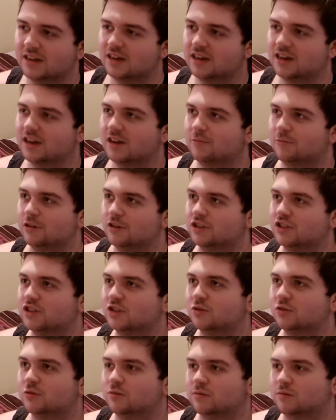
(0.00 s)
Which,
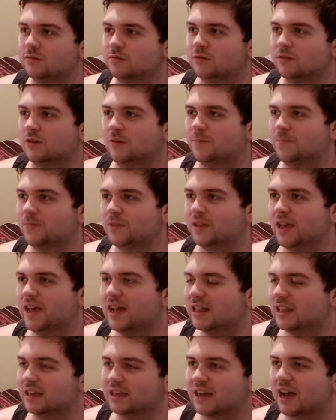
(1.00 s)
oof.
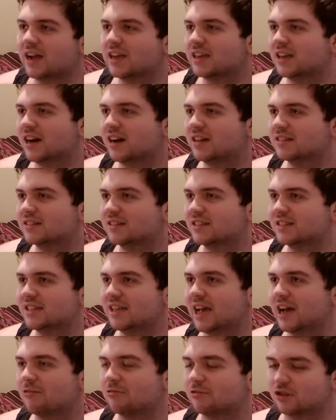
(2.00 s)
Like, I can't see
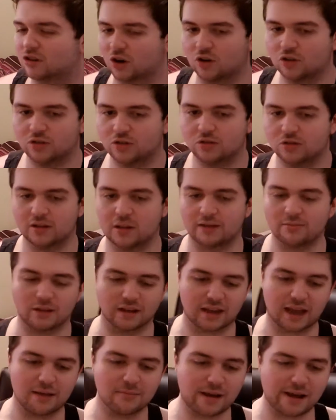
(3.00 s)
how Gon... And, like,
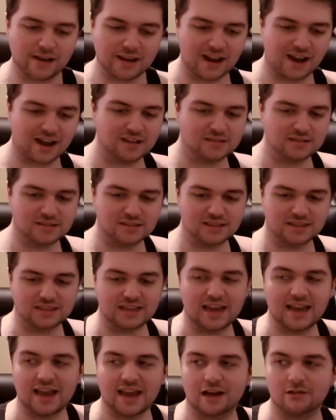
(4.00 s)
I can't
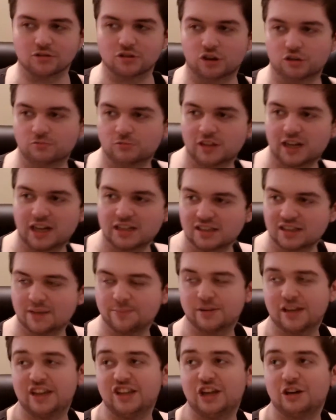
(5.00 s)
say how Gon will handle that,
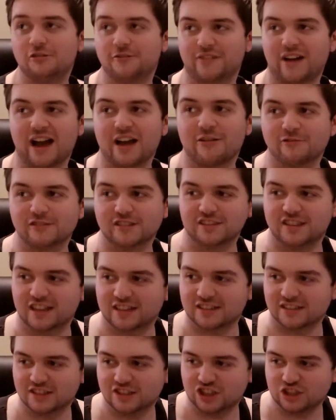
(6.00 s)
but I know if I was in that
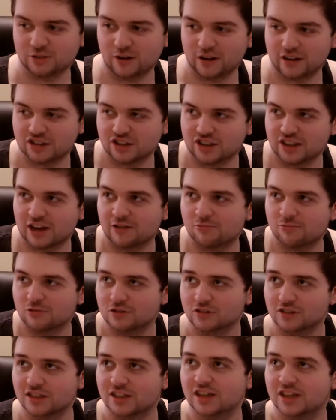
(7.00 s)
situation, that
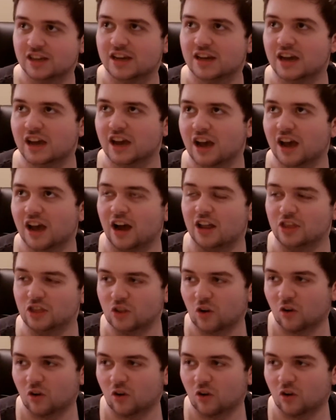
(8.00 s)
would annoy